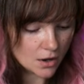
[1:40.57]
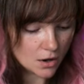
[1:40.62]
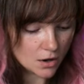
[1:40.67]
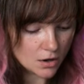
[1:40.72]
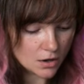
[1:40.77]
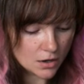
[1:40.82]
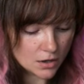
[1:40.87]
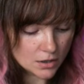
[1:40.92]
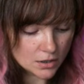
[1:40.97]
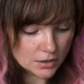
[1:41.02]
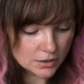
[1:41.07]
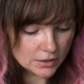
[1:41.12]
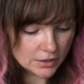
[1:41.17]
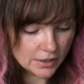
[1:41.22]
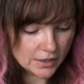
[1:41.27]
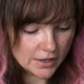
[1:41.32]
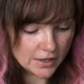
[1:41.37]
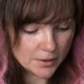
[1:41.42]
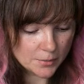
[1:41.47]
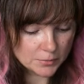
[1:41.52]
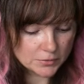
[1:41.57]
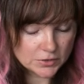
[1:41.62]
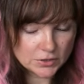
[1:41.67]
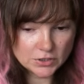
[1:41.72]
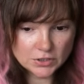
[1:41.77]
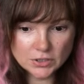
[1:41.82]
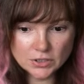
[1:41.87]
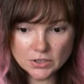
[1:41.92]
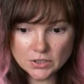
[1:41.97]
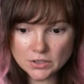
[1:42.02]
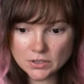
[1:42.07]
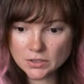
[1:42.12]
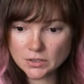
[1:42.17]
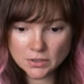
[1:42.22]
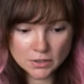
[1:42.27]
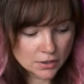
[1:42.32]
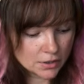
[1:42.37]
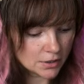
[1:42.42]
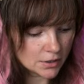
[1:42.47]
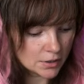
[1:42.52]
rmdir
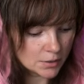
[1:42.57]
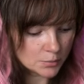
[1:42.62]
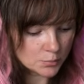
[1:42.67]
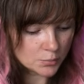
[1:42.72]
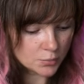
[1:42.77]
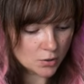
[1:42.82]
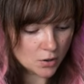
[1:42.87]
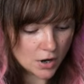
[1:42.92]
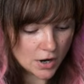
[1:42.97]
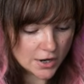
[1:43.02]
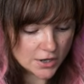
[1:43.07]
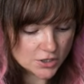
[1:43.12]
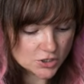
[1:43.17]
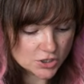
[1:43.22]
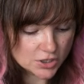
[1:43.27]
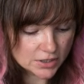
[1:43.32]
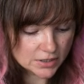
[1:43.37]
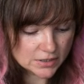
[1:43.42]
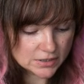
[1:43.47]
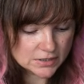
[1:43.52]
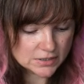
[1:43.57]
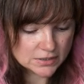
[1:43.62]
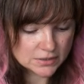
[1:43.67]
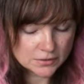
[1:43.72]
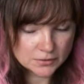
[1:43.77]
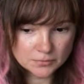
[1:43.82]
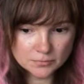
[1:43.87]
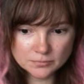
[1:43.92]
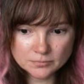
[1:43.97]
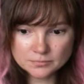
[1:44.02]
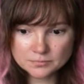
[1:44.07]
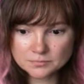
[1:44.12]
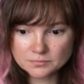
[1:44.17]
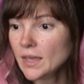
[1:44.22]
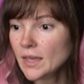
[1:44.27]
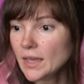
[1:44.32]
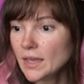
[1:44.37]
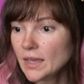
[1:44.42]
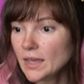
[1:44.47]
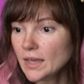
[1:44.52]
projects,
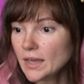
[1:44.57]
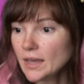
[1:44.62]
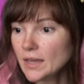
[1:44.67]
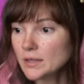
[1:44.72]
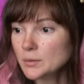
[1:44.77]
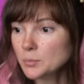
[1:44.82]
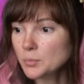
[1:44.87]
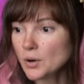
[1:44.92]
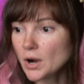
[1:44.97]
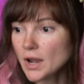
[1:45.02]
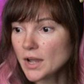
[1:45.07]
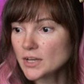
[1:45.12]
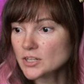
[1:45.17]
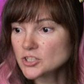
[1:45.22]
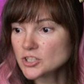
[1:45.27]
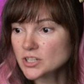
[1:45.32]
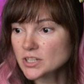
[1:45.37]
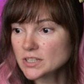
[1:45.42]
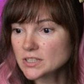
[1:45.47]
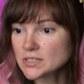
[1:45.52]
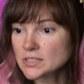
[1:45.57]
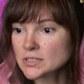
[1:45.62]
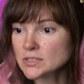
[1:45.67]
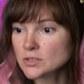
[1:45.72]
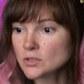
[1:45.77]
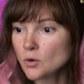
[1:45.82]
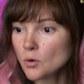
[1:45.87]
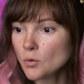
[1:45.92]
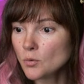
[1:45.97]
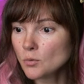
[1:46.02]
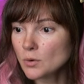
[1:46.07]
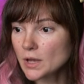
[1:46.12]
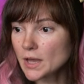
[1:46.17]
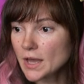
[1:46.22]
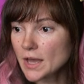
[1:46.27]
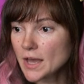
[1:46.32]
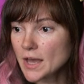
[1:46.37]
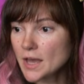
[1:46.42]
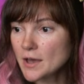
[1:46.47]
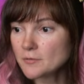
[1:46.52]
and projects don't
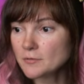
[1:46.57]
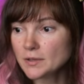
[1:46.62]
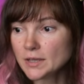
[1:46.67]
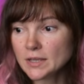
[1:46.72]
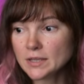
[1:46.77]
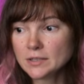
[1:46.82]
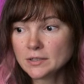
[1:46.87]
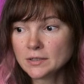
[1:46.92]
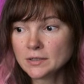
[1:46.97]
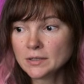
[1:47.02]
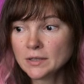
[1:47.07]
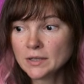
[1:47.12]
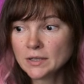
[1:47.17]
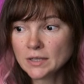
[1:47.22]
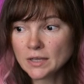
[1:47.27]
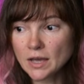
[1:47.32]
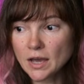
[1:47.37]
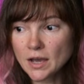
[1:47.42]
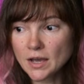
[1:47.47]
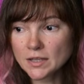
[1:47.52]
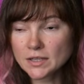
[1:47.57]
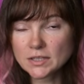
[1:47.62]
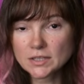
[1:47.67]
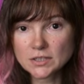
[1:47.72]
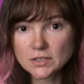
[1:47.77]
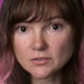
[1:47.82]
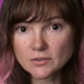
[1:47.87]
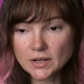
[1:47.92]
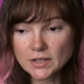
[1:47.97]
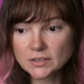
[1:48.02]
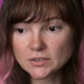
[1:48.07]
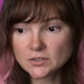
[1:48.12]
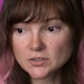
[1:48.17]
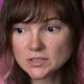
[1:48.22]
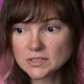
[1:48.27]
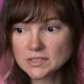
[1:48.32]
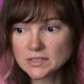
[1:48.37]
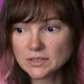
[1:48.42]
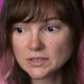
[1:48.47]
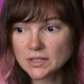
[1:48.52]
have any other
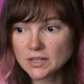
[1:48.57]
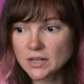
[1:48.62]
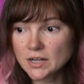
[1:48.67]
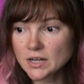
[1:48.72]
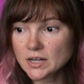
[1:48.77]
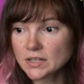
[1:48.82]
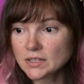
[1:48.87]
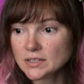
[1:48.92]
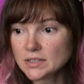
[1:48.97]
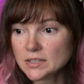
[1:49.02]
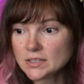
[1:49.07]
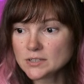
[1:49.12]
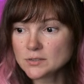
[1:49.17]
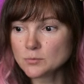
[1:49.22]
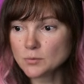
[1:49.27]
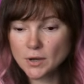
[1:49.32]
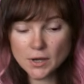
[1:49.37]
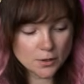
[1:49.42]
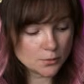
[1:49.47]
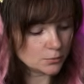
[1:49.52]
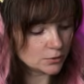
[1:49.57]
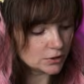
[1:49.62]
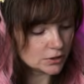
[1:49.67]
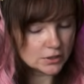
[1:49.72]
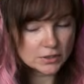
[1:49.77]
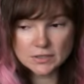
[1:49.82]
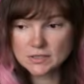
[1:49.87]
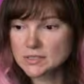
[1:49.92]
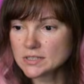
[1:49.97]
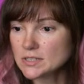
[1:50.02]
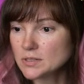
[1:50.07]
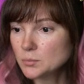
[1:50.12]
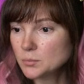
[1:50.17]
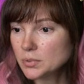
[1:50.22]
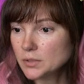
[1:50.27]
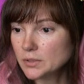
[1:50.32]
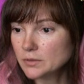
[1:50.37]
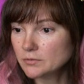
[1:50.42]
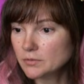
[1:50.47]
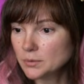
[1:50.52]
directories in there. That's why we can
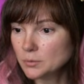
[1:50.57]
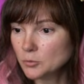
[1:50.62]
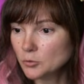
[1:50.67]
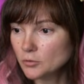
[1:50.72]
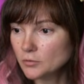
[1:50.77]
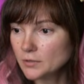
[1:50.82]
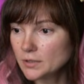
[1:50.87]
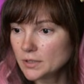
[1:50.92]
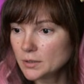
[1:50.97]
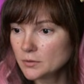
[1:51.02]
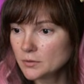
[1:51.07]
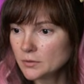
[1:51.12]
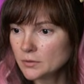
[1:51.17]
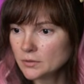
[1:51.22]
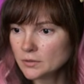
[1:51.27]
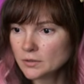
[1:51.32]
simply remove it.